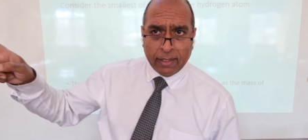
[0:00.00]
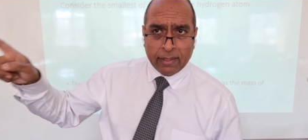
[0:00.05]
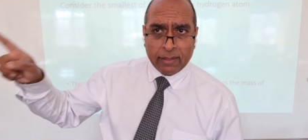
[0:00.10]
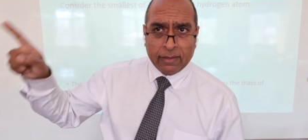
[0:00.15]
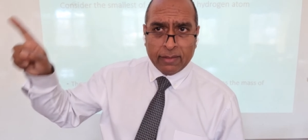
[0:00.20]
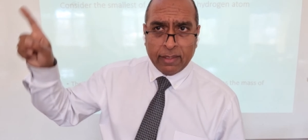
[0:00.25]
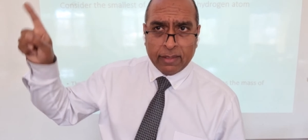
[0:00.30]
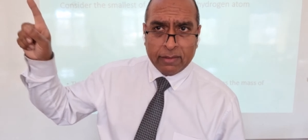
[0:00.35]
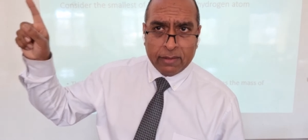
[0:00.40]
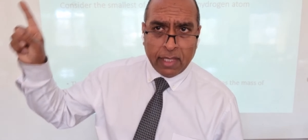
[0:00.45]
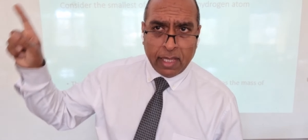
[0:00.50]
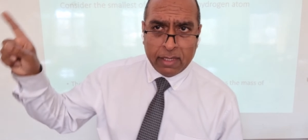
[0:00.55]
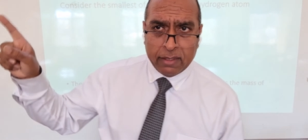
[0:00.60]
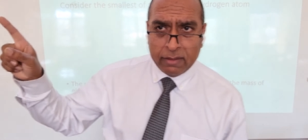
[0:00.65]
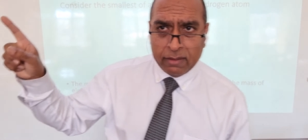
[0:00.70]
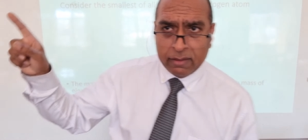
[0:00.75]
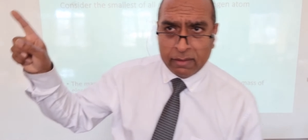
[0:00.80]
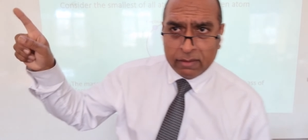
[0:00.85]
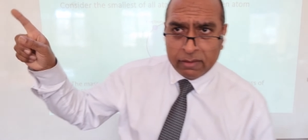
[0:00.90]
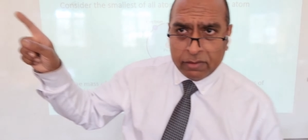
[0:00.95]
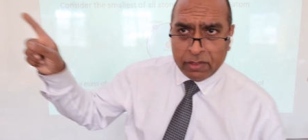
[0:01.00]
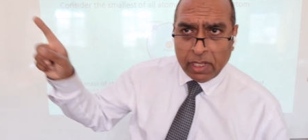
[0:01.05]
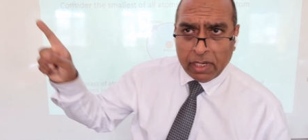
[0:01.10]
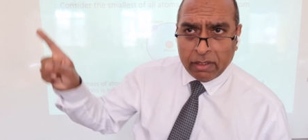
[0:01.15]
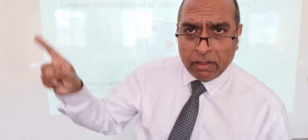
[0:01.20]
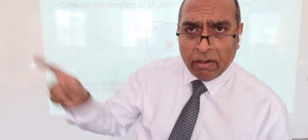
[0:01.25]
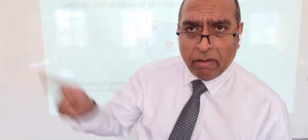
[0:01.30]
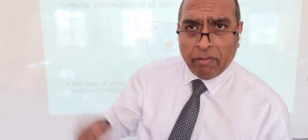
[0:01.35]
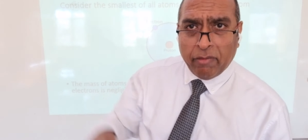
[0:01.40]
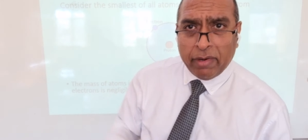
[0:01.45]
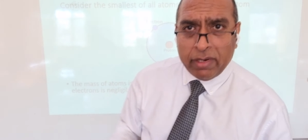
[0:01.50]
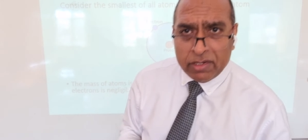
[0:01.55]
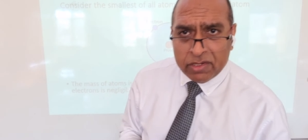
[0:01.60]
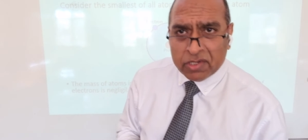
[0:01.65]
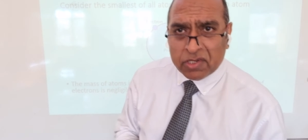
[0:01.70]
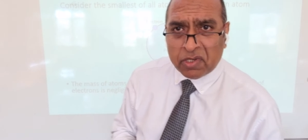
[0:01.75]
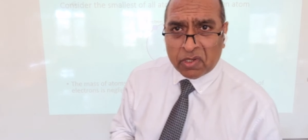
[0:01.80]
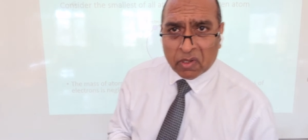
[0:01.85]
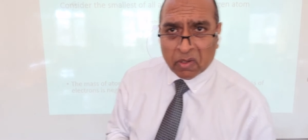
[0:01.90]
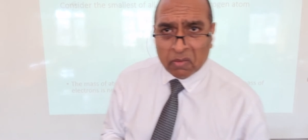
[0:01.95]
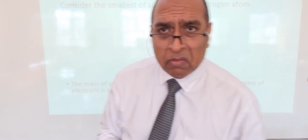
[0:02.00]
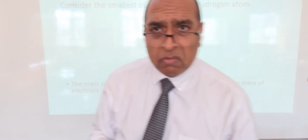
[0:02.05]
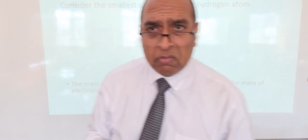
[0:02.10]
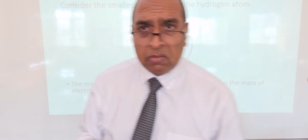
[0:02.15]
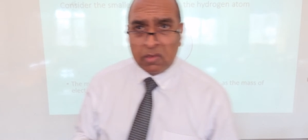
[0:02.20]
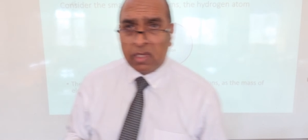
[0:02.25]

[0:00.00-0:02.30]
then lawrencium